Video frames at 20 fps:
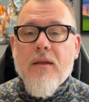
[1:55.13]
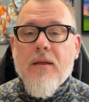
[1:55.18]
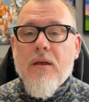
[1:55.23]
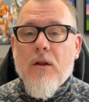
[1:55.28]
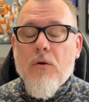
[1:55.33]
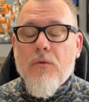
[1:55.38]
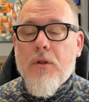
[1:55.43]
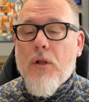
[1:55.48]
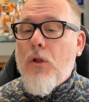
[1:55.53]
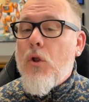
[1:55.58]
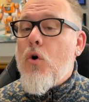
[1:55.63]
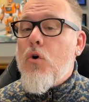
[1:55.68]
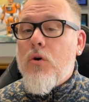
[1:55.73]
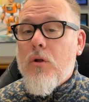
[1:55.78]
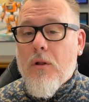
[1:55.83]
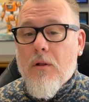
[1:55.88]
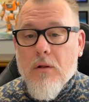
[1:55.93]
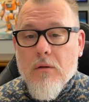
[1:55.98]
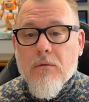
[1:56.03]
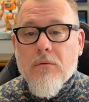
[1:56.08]
the
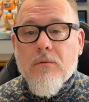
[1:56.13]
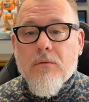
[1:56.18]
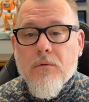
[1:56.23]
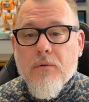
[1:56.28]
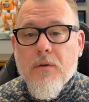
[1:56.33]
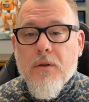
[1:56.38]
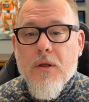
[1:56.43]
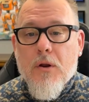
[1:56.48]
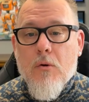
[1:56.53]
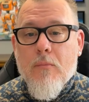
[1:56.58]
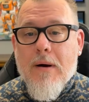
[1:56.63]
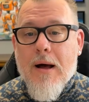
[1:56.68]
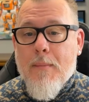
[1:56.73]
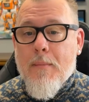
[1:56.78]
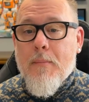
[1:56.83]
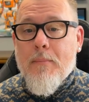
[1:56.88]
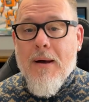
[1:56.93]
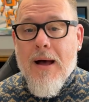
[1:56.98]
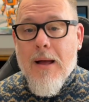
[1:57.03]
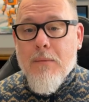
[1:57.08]
local,
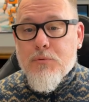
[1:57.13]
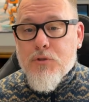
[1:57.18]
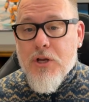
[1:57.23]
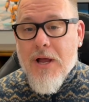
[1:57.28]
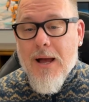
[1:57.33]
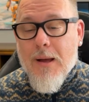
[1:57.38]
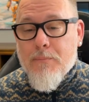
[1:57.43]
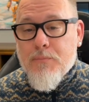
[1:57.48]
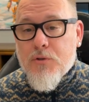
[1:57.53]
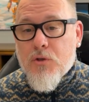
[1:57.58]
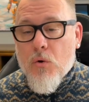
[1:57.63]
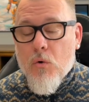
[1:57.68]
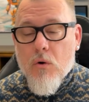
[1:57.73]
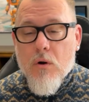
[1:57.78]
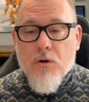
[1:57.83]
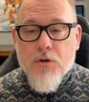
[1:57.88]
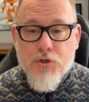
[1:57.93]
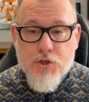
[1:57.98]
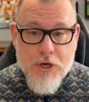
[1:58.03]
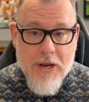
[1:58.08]
mom and pop shops
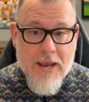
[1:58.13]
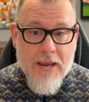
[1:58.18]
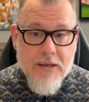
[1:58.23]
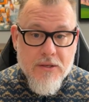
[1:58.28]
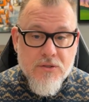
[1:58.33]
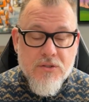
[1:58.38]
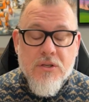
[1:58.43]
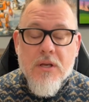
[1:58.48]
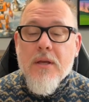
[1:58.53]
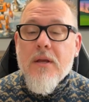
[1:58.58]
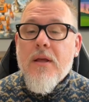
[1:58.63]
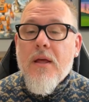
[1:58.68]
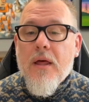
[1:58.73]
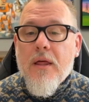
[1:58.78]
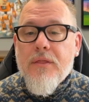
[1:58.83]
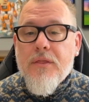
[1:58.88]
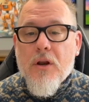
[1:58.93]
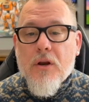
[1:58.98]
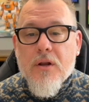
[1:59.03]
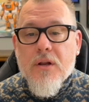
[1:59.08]
or chains,
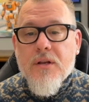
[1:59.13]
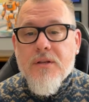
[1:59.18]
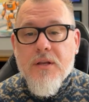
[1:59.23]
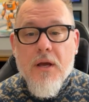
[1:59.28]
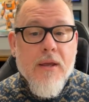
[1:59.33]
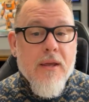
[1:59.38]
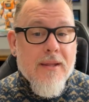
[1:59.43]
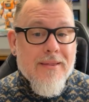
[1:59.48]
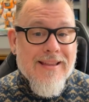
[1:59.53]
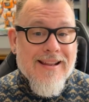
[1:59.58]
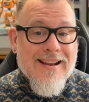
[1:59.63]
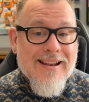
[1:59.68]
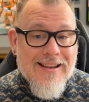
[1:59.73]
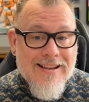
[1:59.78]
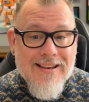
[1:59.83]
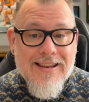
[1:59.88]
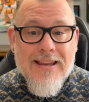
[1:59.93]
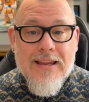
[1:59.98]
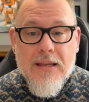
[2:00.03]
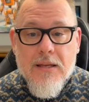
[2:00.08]
they're going to tell you that
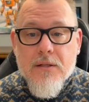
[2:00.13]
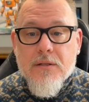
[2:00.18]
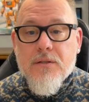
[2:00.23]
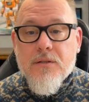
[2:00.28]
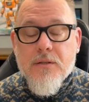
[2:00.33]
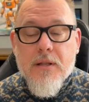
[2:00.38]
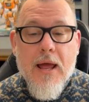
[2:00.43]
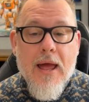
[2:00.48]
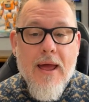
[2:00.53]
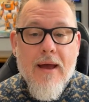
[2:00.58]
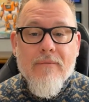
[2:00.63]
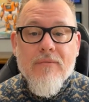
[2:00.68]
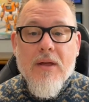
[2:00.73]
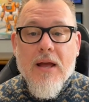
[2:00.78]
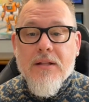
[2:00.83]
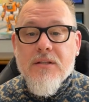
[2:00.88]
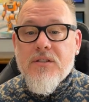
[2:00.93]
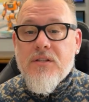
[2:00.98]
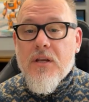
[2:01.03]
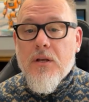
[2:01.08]
it needs to have
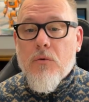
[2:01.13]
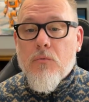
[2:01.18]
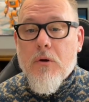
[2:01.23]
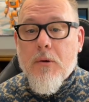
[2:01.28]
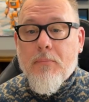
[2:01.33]
that seal